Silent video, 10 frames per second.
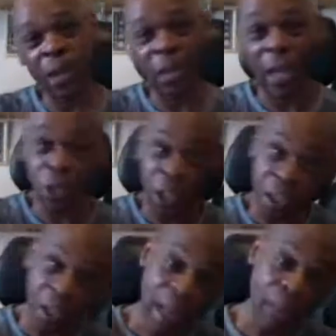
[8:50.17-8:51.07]
And that
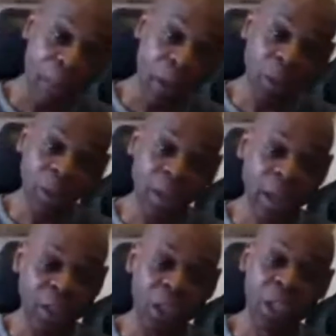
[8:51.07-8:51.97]
just at that moment
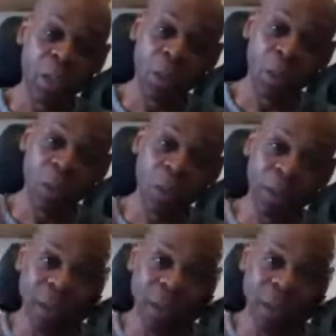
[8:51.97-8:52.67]
actually was when